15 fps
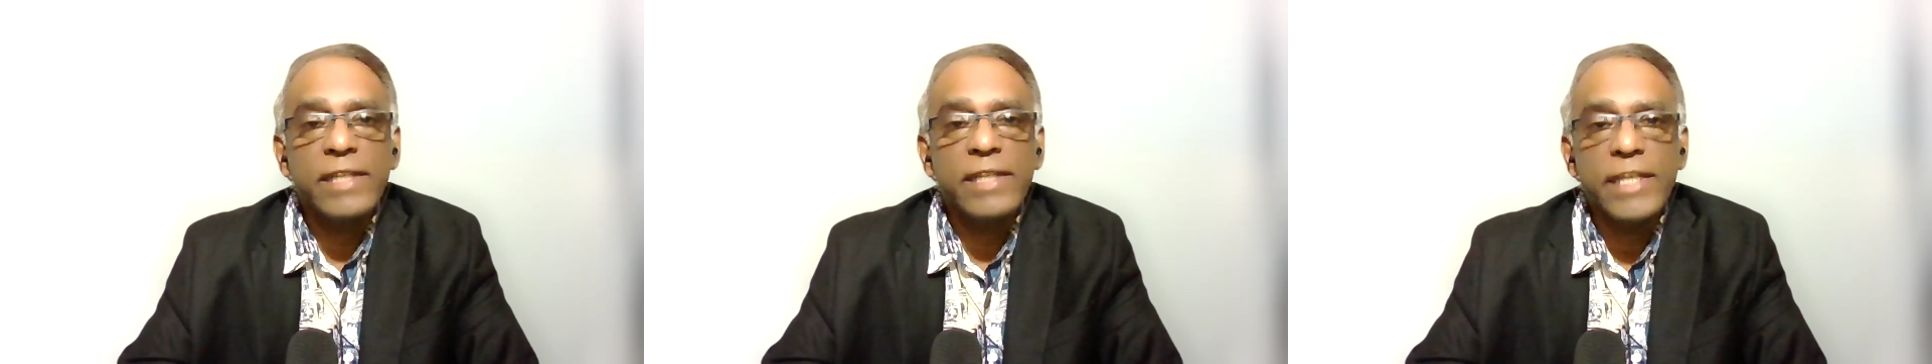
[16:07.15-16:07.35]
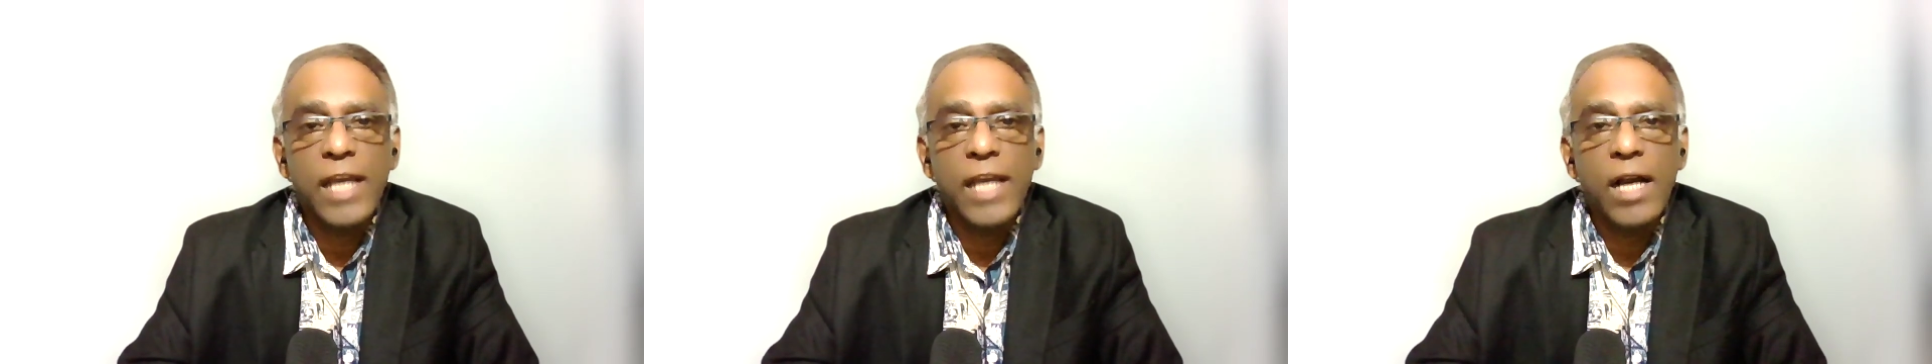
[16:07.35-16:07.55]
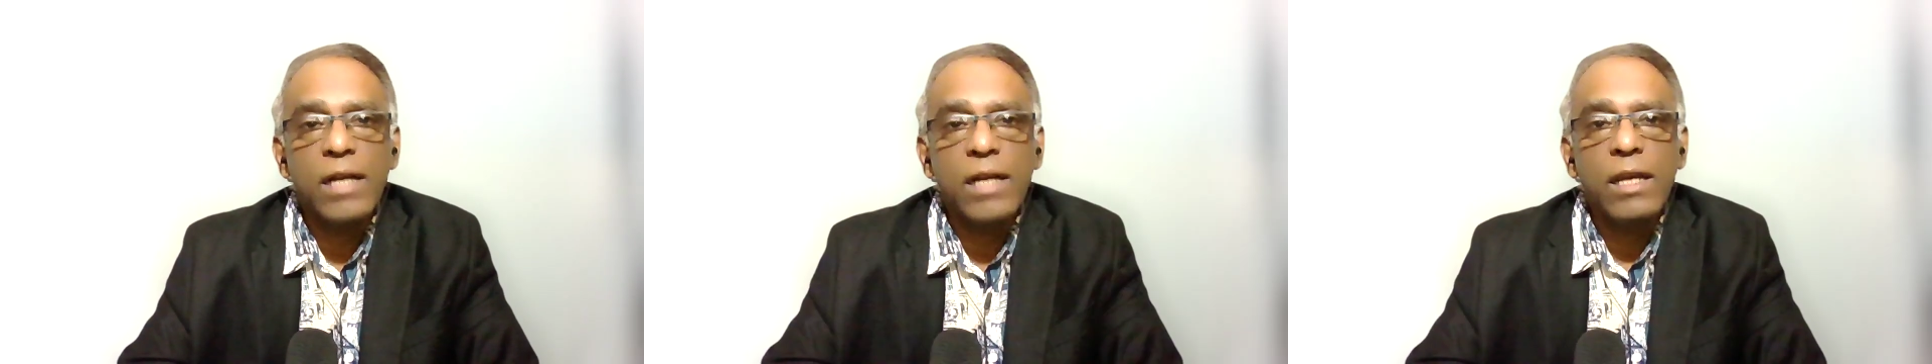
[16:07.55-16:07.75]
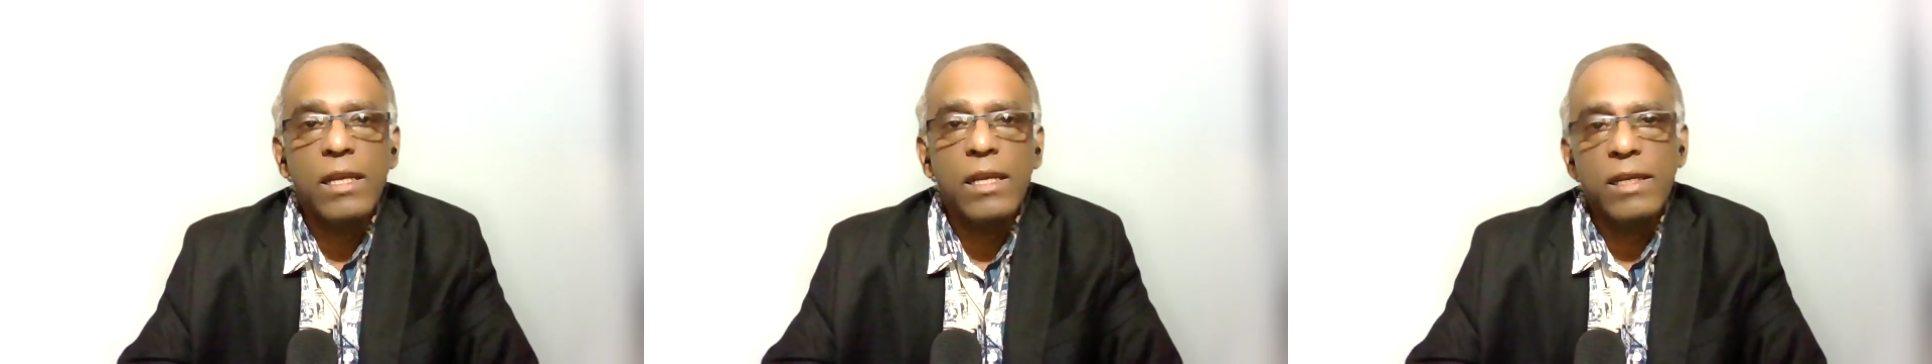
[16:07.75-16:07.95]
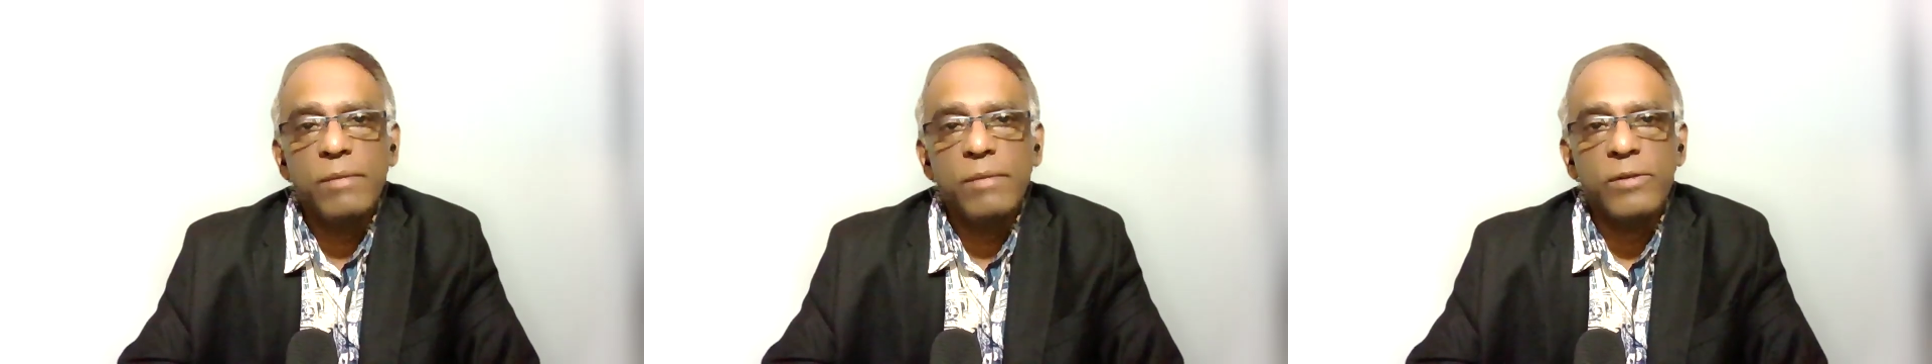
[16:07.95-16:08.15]
the young
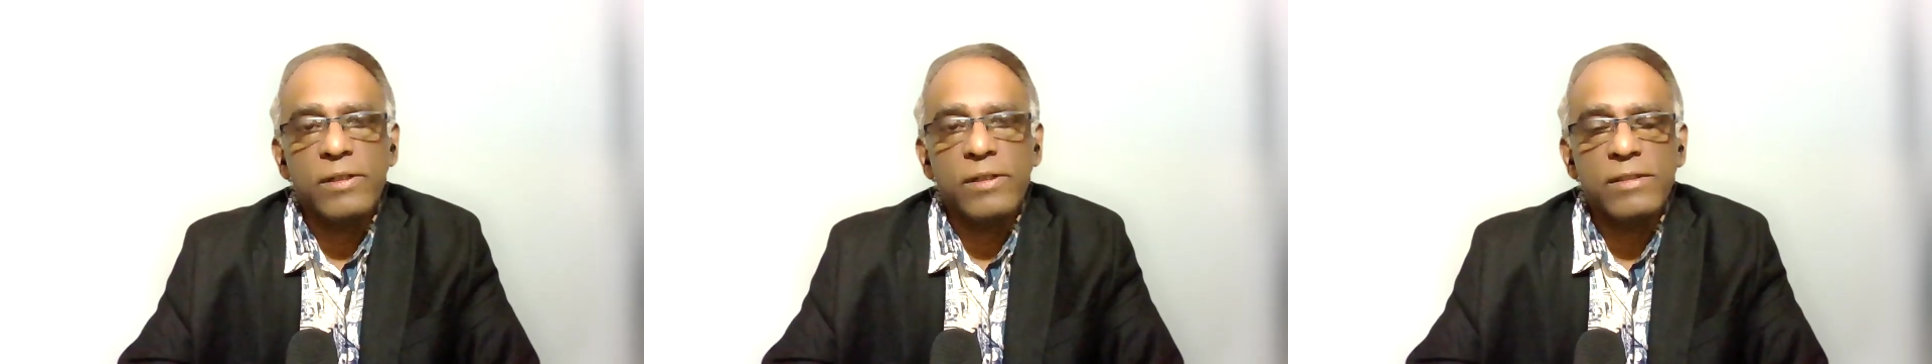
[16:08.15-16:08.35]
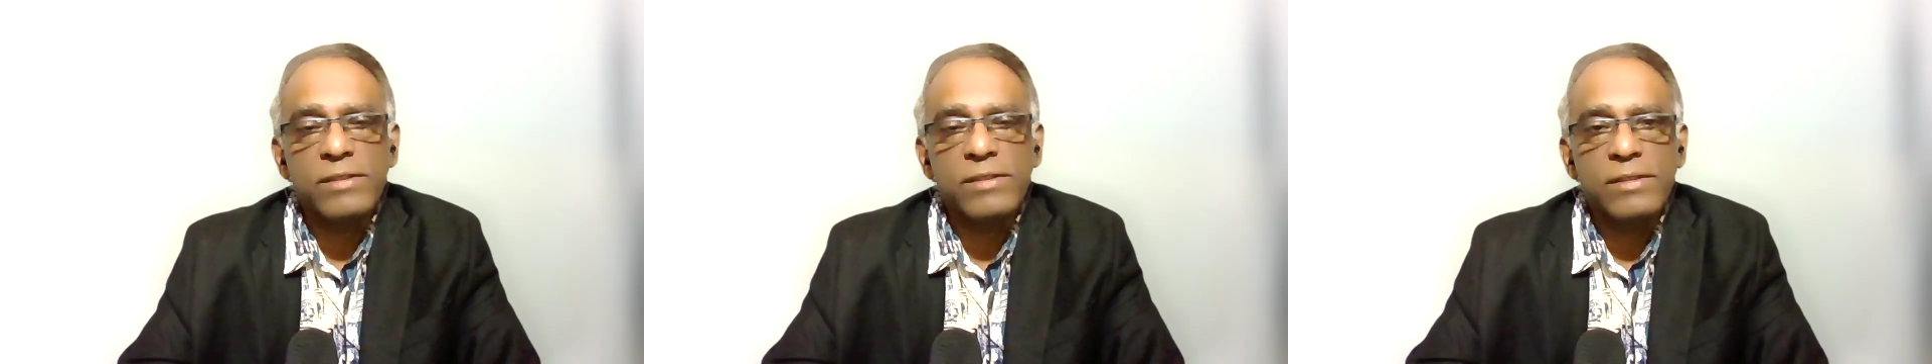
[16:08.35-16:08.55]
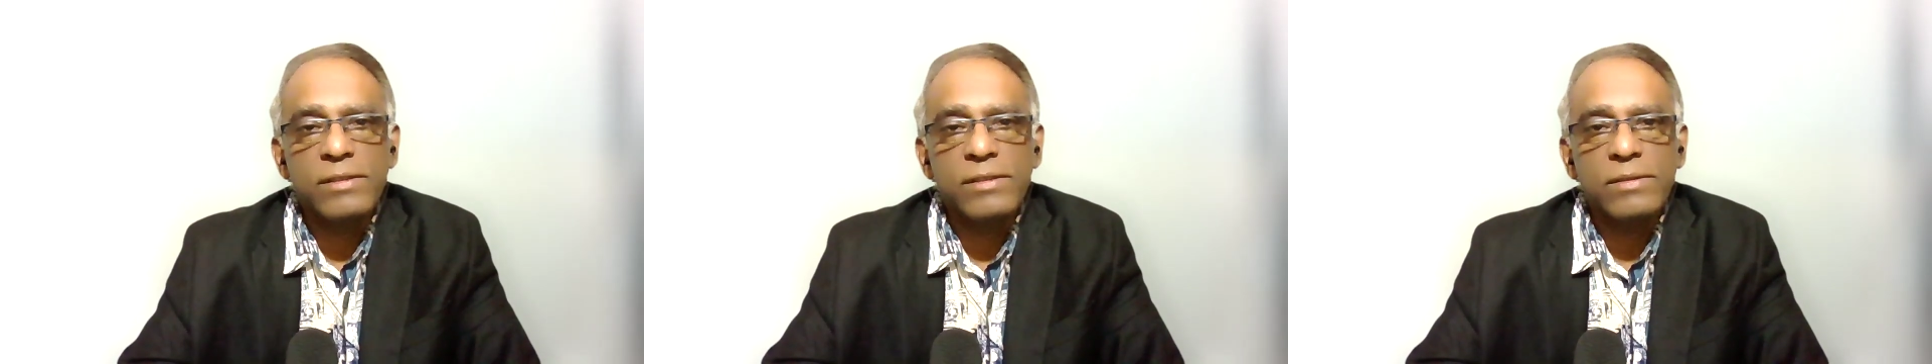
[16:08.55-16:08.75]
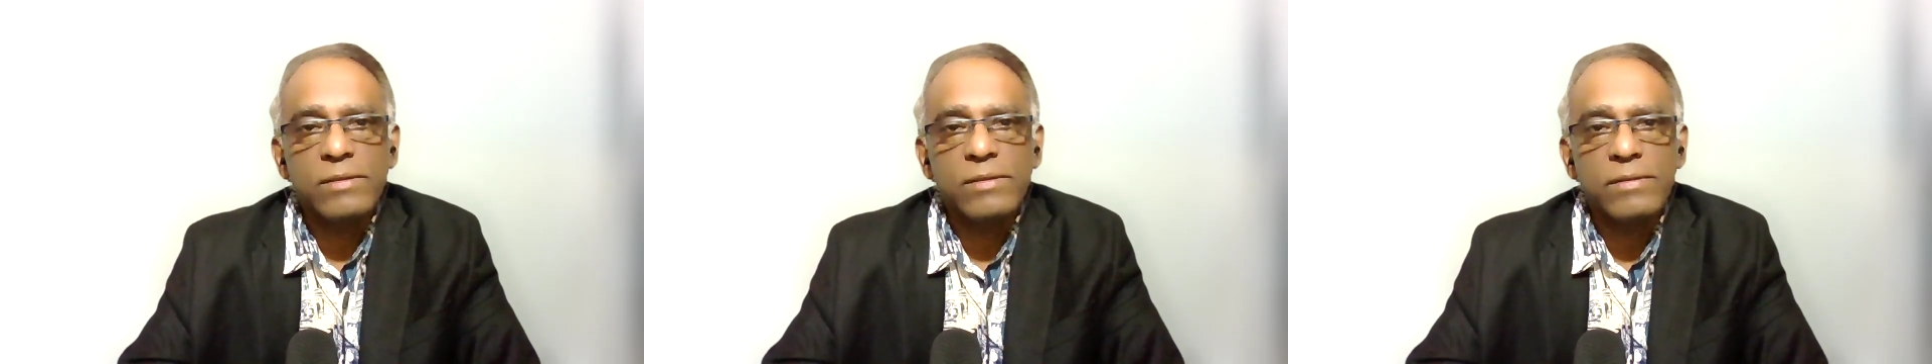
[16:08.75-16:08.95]
liberals,